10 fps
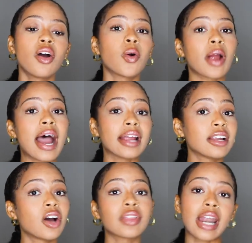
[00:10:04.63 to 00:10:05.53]
Or I
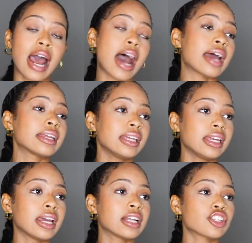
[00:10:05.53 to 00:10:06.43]
know that I
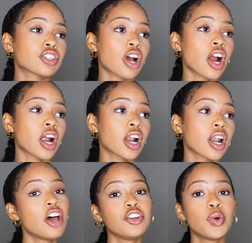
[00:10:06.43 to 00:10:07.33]
can't
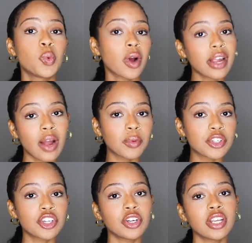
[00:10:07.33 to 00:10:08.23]
start a new workout
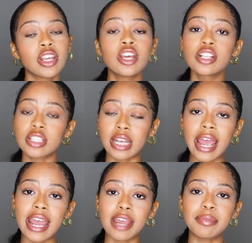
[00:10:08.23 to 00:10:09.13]
routine
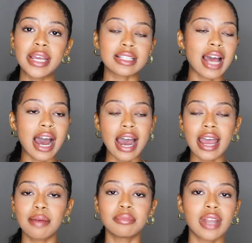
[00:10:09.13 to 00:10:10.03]
today because
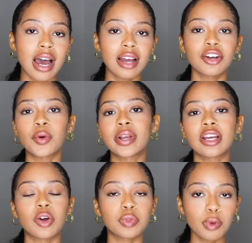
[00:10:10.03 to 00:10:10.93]
I am not going
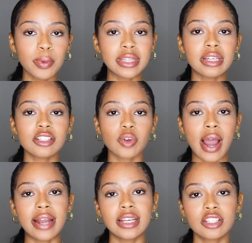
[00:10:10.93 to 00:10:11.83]
to go through with it. So
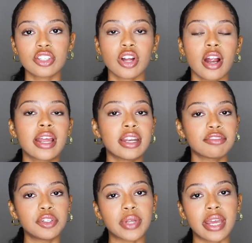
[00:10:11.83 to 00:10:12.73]
I need to start in a
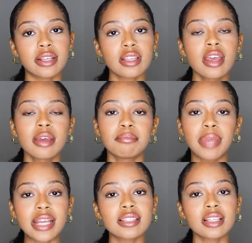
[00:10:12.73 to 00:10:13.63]
few days.
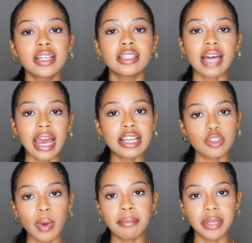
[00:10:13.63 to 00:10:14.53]
Basically, that
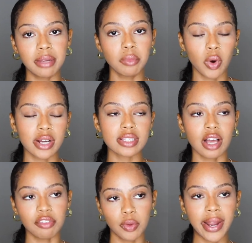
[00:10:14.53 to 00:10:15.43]
is what being more
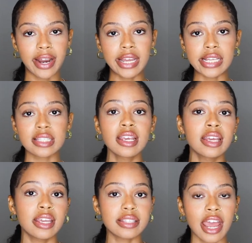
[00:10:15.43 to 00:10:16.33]
self-aware is,
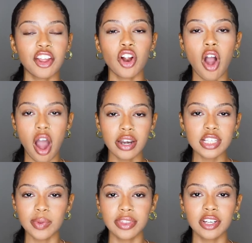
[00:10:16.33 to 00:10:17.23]
is that you're
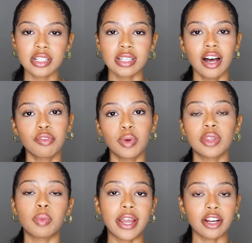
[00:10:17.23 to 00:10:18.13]
honest with yourself
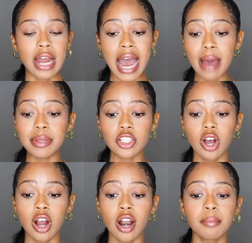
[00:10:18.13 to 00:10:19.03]
with what your habits
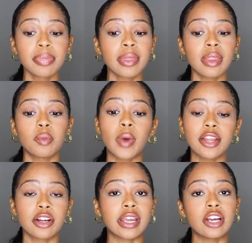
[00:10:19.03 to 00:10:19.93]
are,
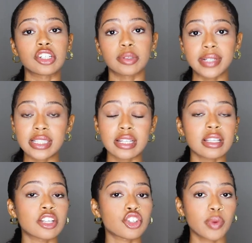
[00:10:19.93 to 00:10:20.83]
what your characteristics
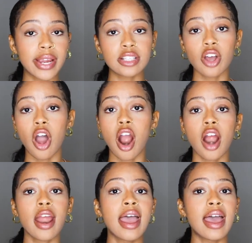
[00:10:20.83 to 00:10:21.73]
and traits
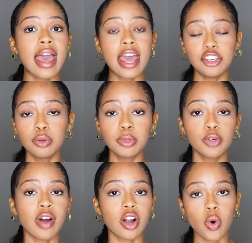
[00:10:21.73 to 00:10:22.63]
are and you
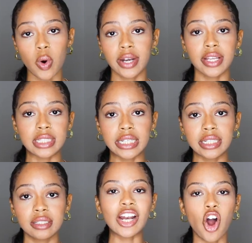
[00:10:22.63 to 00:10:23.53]
move
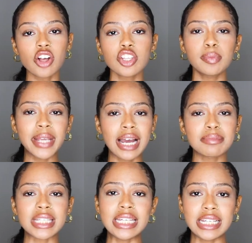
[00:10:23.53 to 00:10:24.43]
accordingly. It also
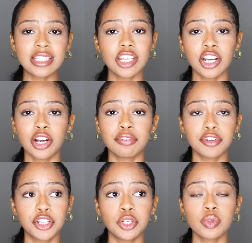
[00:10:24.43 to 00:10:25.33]
becomes easier
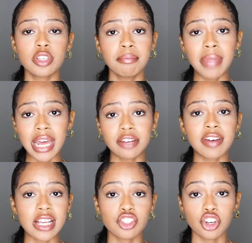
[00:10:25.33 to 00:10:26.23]
for you to
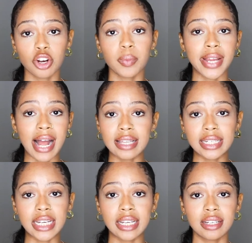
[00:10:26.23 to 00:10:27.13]
manifest your
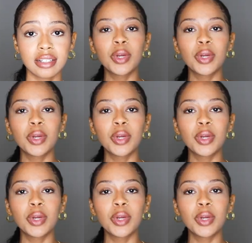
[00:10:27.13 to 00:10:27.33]
reality.